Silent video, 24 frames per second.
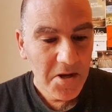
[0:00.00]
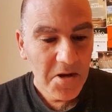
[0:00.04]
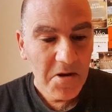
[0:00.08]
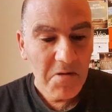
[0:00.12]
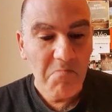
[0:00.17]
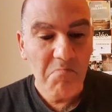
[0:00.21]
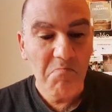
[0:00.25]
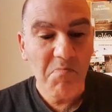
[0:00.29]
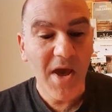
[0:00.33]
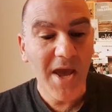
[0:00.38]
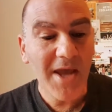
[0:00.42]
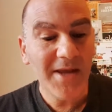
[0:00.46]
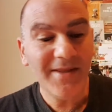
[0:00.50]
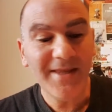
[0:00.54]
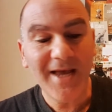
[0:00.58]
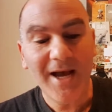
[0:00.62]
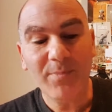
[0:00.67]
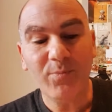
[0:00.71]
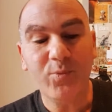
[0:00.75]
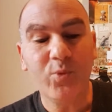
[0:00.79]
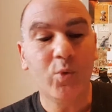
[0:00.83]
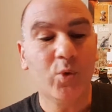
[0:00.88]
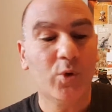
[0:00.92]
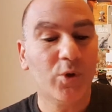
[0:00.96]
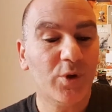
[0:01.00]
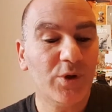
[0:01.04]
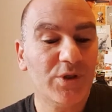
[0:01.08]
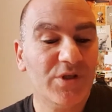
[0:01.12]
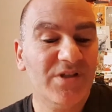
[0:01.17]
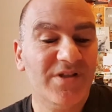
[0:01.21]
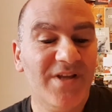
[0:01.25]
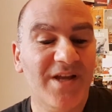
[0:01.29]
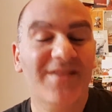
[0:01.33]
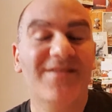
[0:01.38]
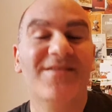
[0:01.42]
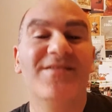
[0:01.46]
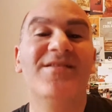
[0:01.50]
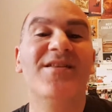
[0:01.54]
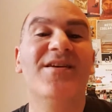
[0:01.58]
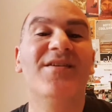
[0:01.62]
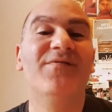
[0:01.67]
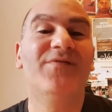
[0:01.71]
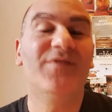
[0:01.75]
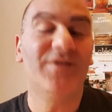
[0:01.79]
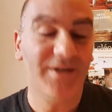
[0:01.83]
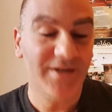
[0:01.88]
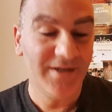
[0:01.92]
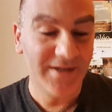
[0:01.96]
made up words that
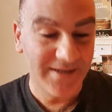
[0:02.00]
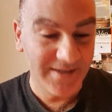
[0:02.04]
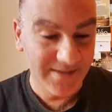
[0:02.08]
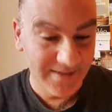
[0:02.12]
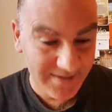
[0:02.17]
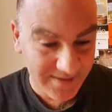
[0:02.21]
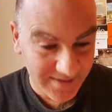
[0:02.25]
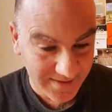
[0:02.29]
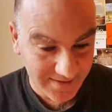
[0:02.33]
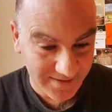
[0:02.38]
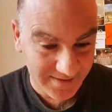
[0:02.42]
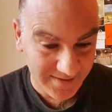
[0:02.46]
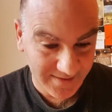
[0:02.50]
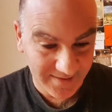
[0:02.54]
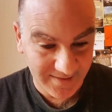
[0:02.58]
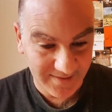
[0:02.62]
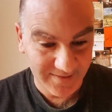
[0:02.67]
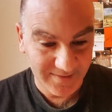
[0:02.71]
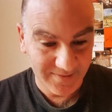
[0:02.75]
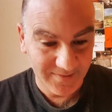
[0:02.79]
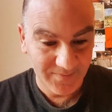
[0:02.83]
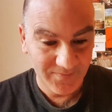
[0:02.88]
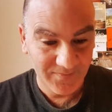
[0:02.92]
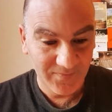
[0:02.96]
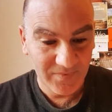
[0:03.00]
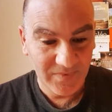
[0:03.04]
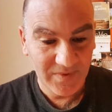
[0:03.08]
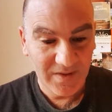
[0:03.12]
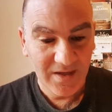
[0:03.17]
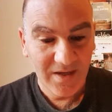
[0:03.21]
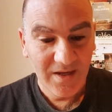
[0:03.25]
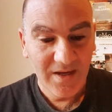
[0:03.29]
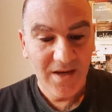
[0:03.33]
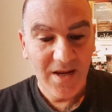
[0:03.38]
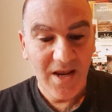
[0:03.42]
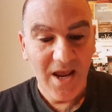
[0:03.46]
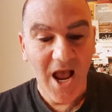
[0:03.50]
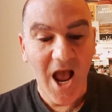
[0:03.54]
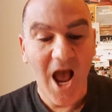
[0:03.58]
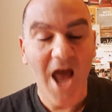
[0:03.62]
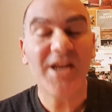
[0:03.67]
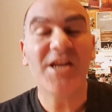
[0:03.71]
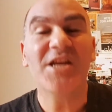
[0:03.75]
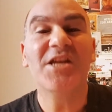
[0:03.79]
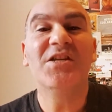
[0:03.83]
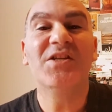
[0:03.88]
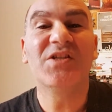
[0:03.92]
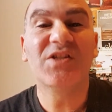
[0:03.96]
never exist, and
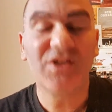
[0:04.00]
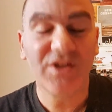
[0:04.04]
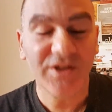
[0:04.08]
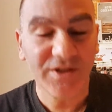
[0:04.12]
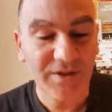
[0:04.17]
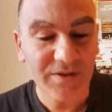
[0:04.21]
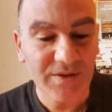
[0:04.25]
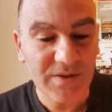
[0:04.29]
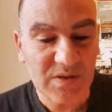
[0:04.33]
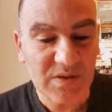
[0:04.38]
inserts